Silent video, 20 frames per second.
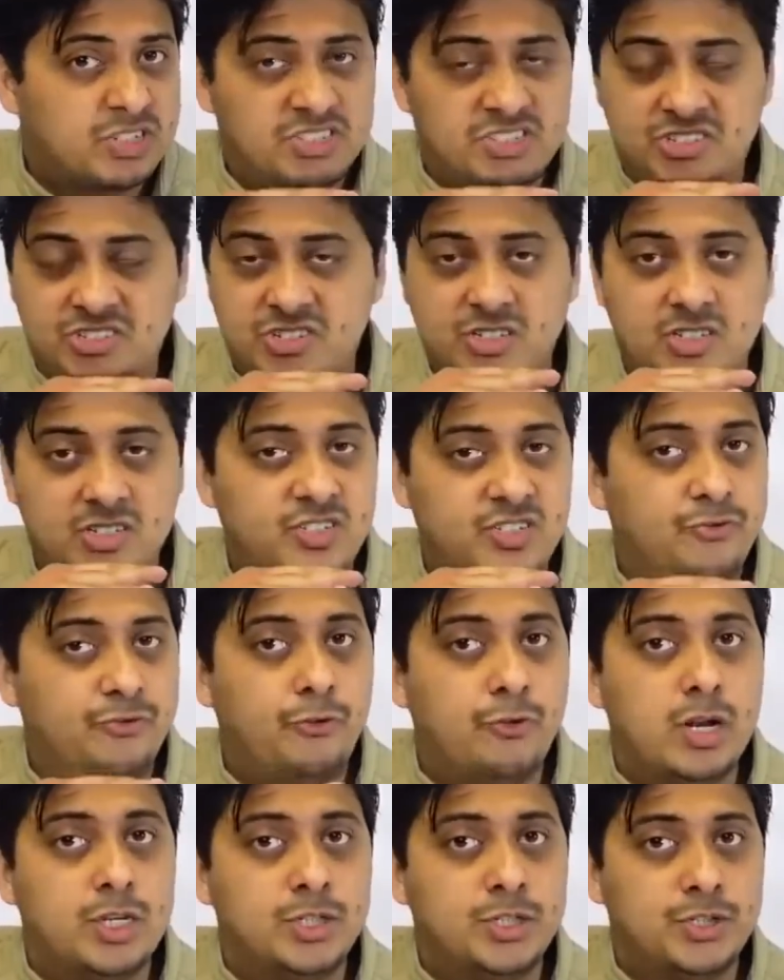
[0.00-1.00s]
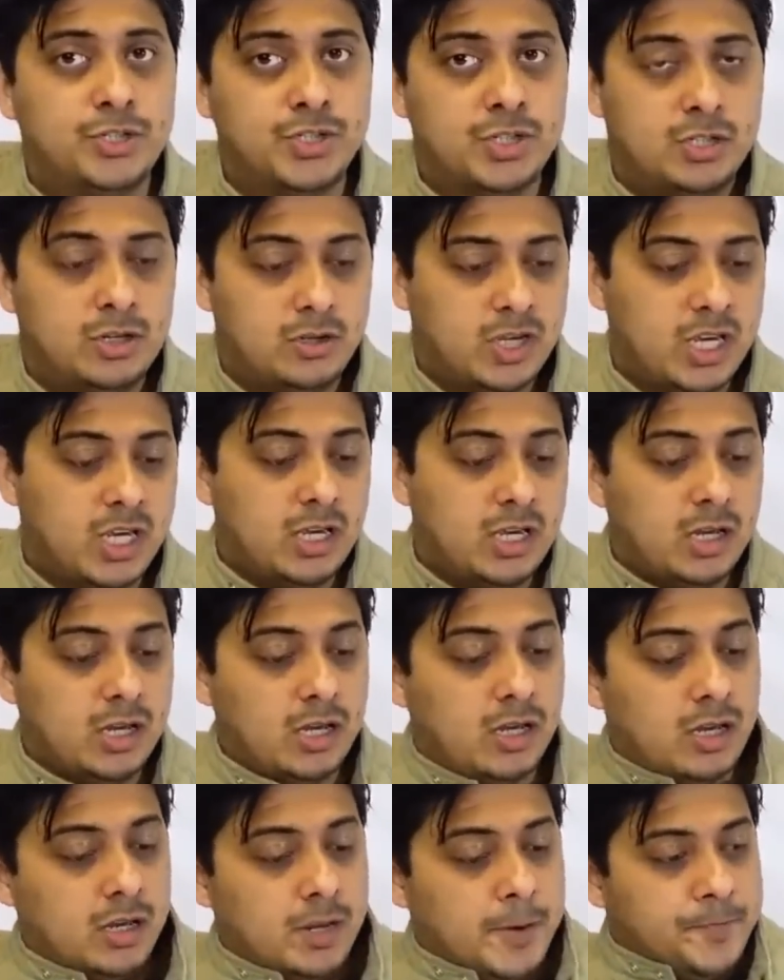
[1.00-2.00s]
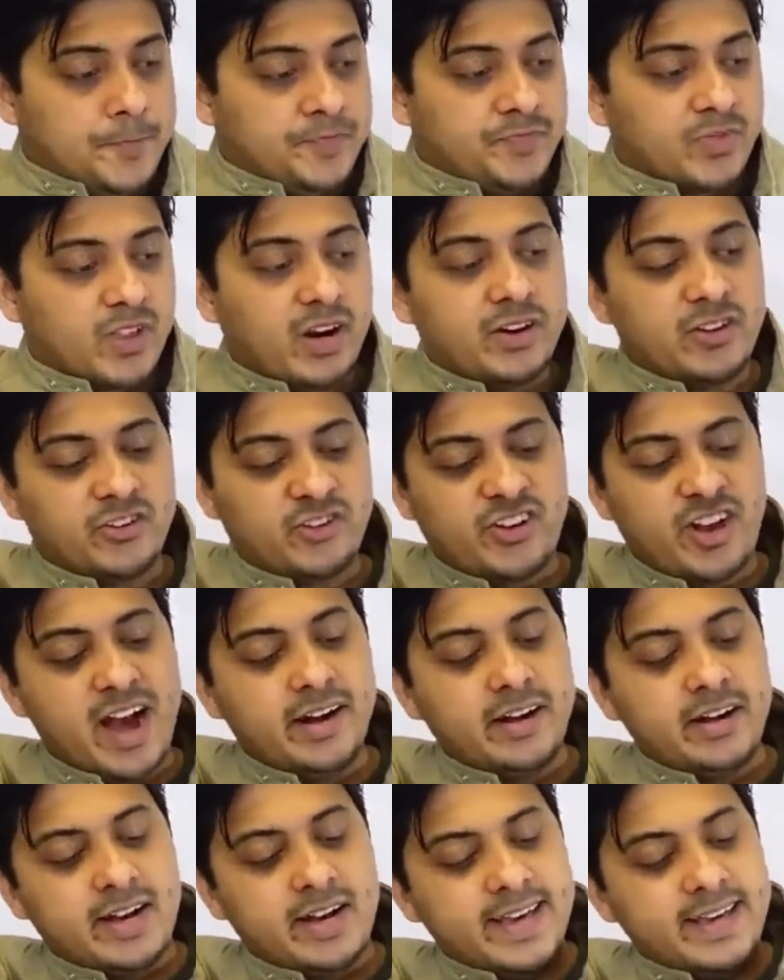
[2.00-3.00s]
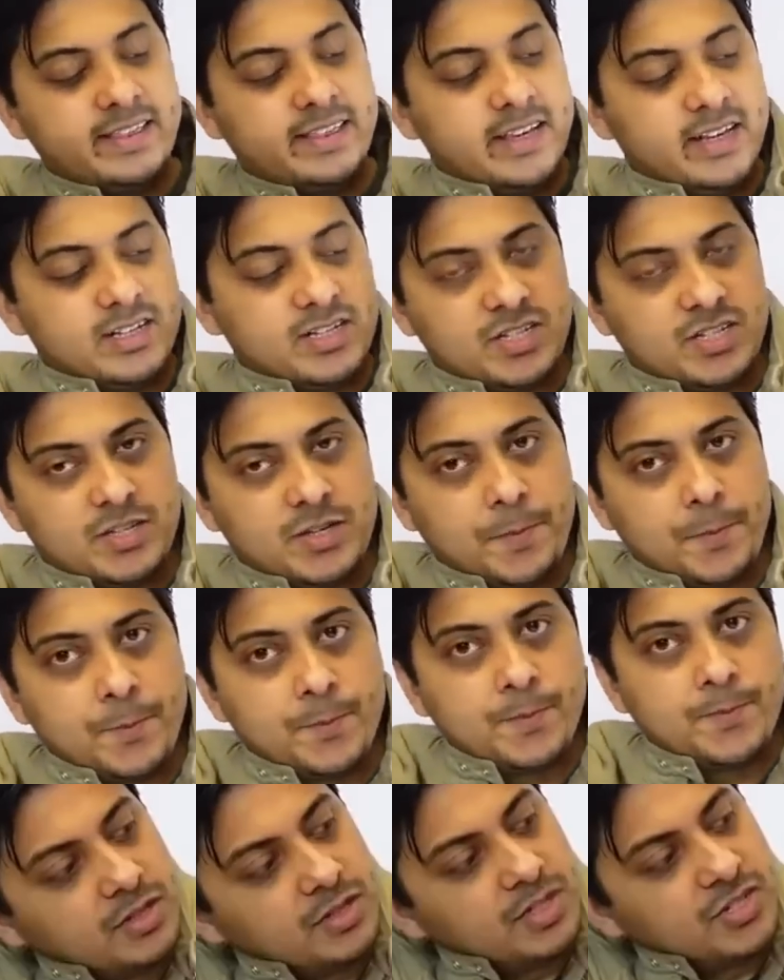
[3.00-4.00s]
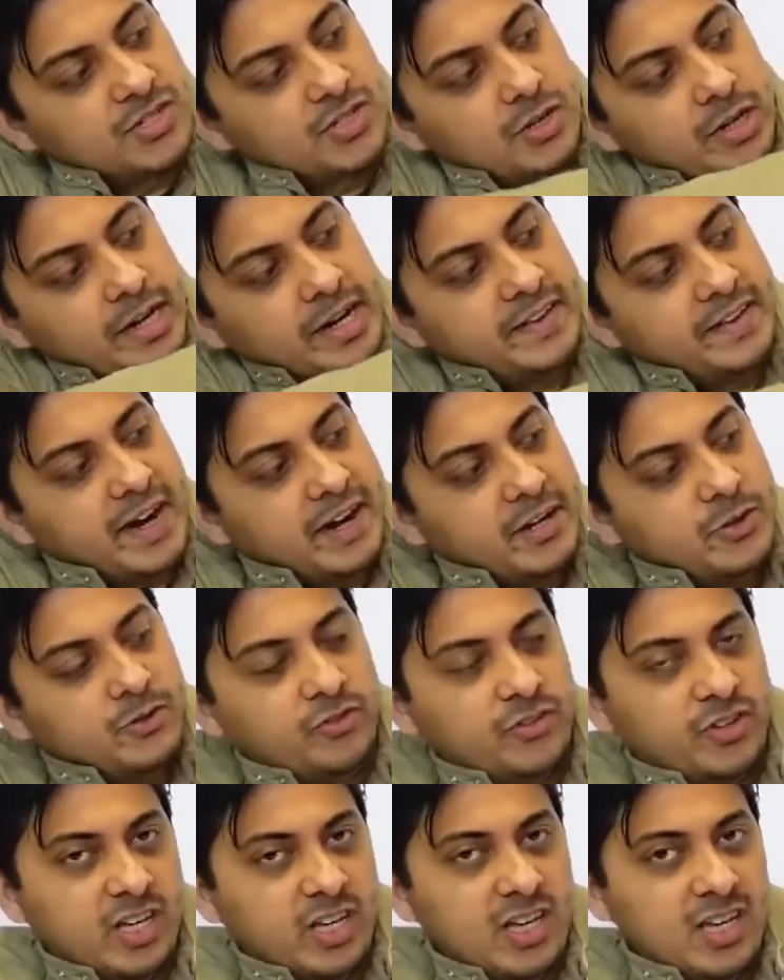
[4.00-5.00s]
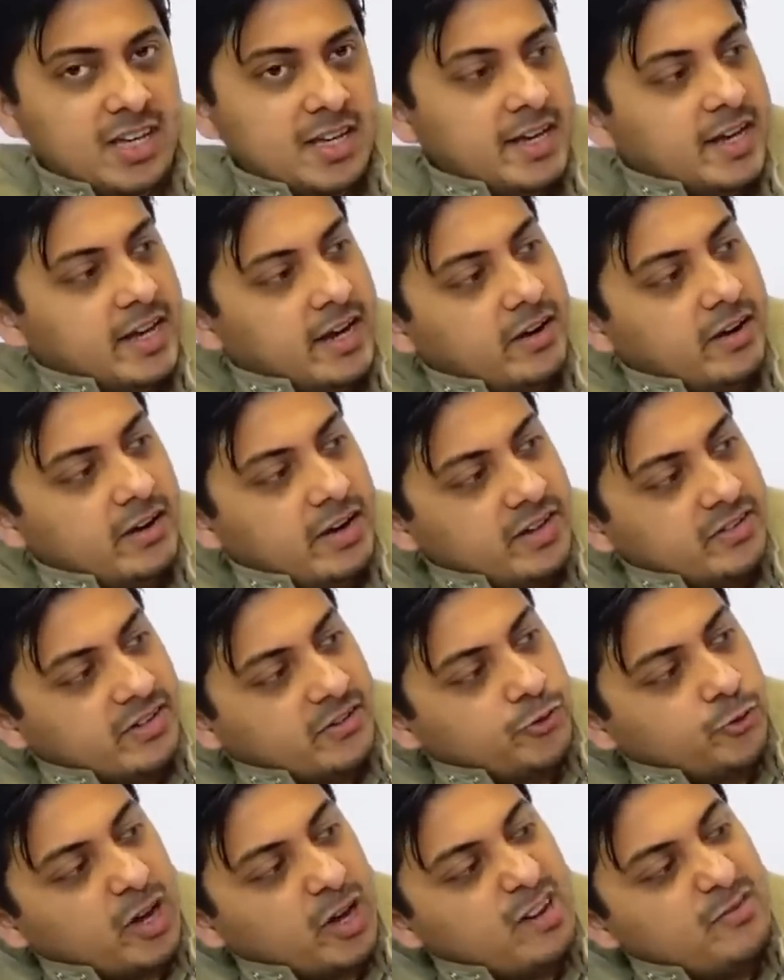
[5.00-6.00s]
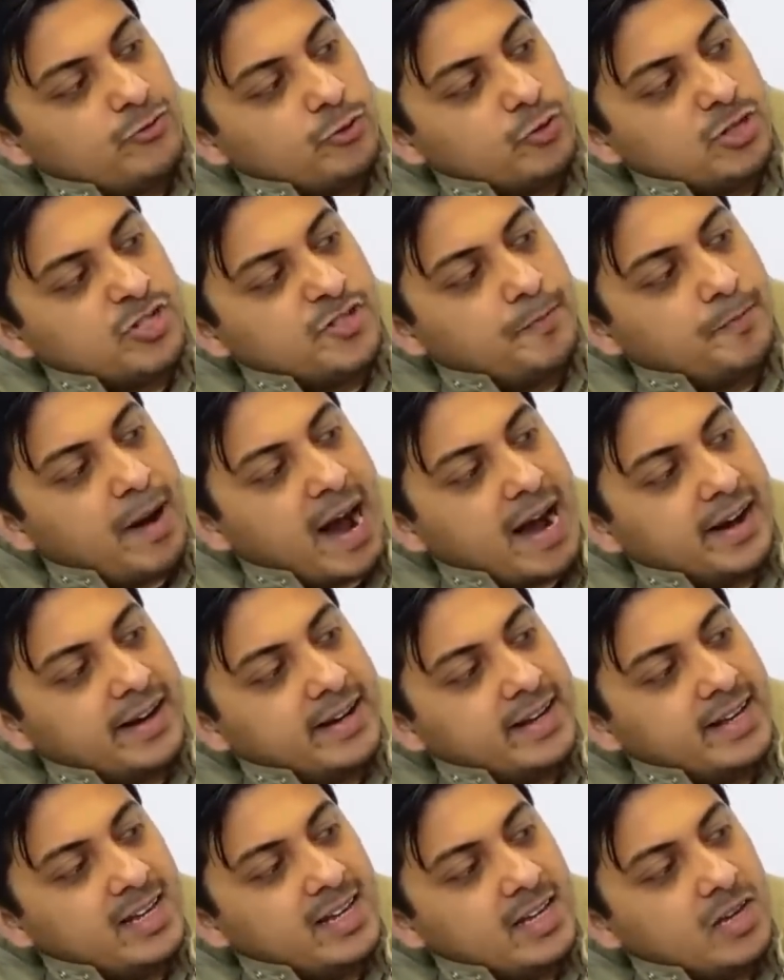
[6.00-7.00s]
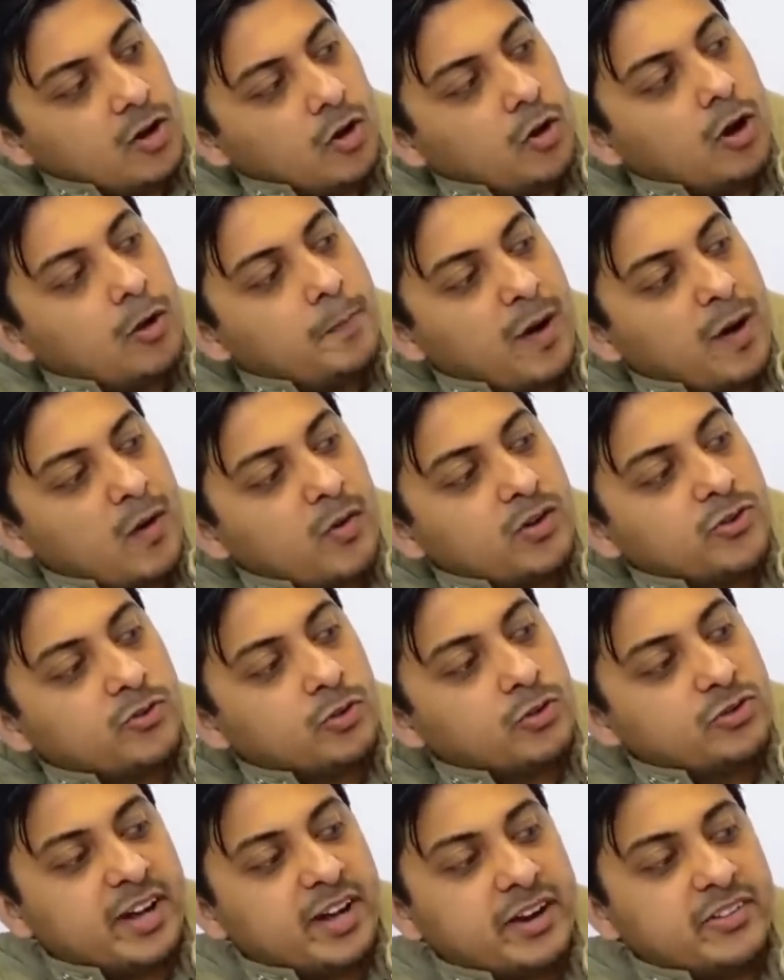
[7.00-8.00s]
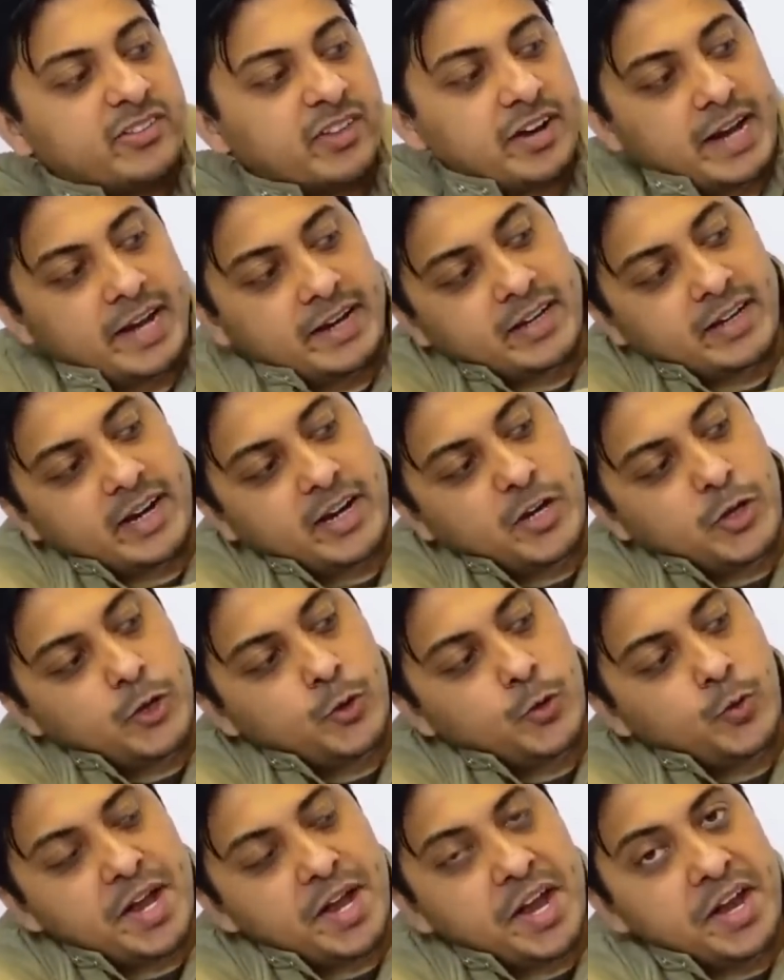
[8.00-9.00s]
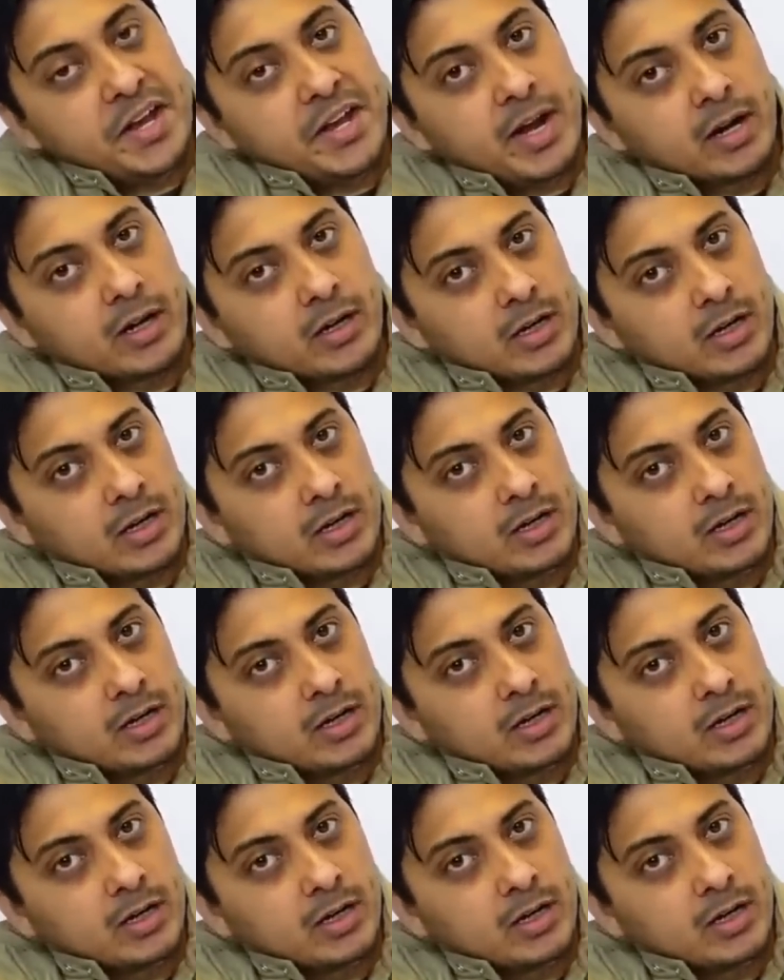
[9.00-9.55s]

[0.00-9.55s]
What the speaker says: It's just foolish. Okay, understand it like this. This circuit that you see here is a 12 volts battery or power source that is connected to an inductor.